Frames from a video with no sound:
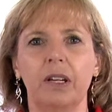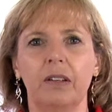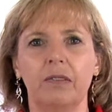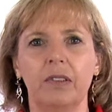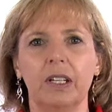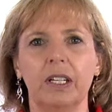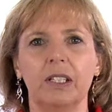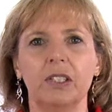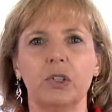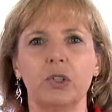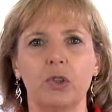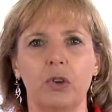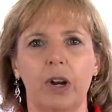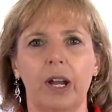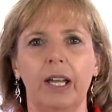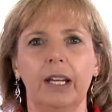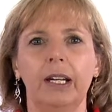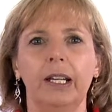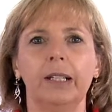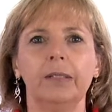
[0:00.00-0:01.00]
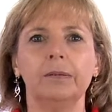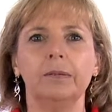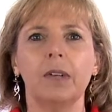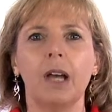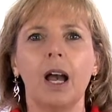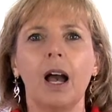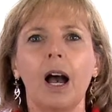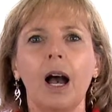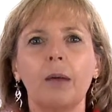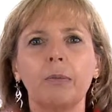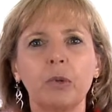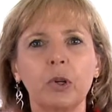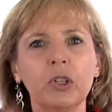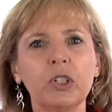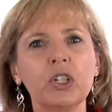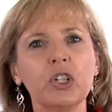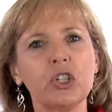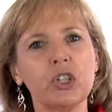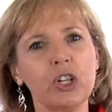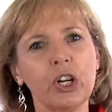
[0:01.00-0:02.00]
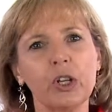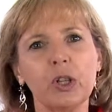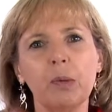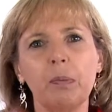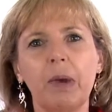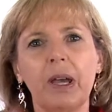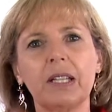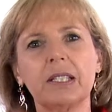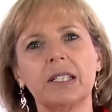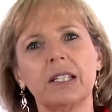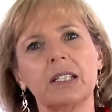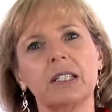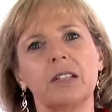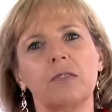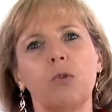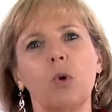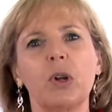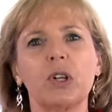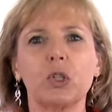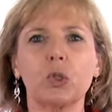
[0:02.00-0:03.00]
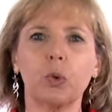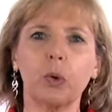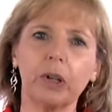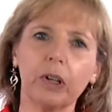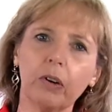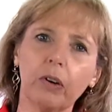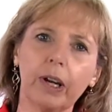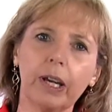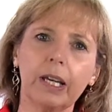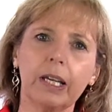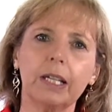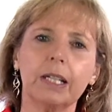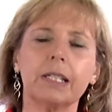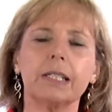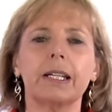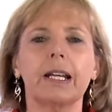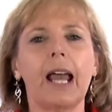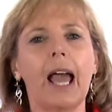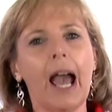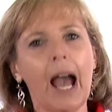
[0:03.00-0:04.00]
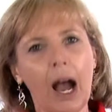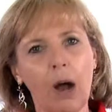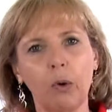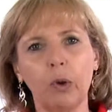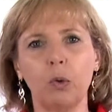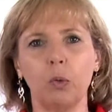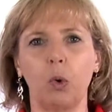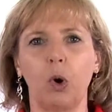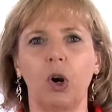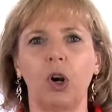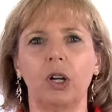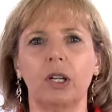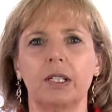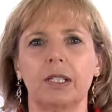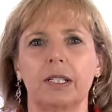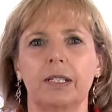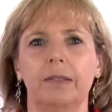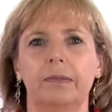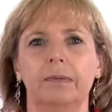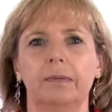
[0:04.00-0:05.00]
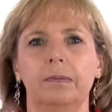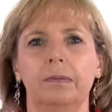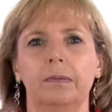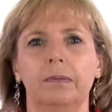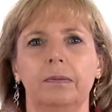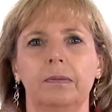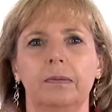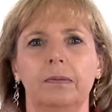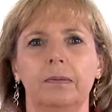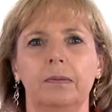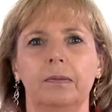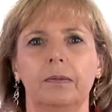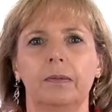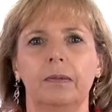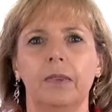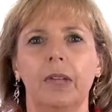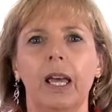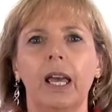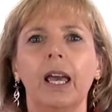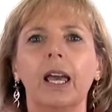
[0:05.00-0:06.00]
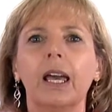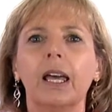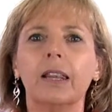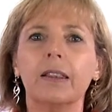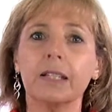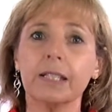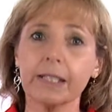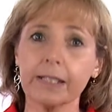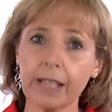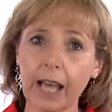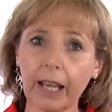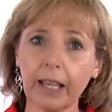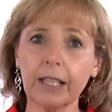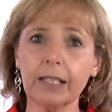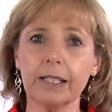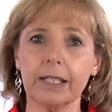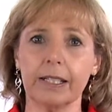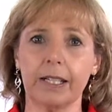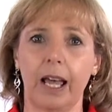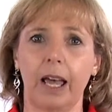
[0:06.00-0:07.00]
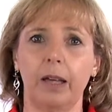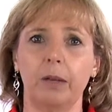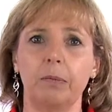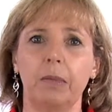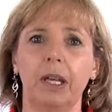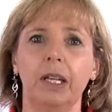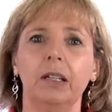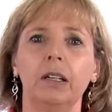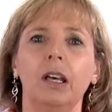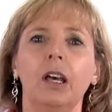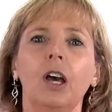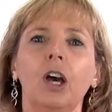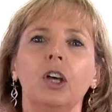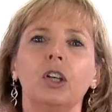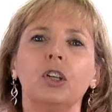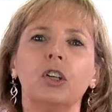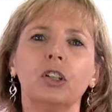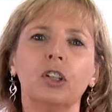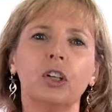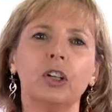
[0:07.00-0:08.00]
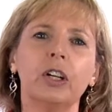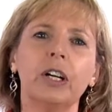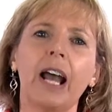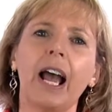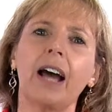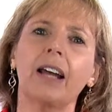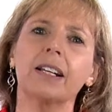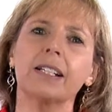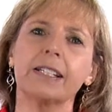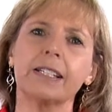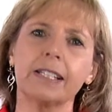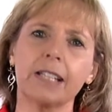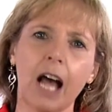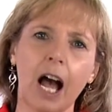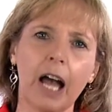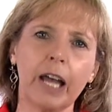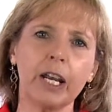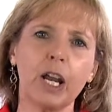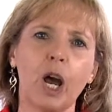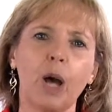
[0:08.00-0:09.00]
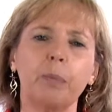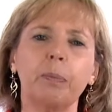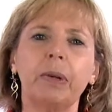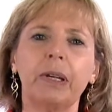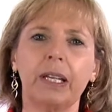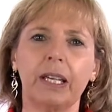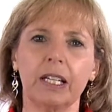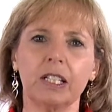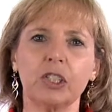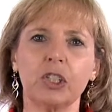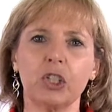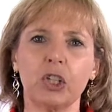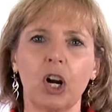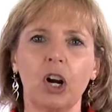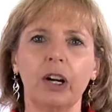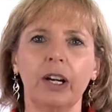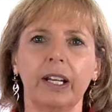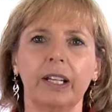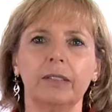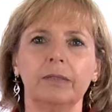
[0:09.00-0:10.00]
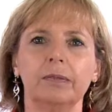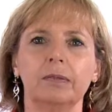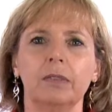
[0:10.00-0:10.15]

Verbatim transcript: of this training, I'm going to share the basics of what Twitter is and how it works. In the second segment, you'll learn how to sign up and get started.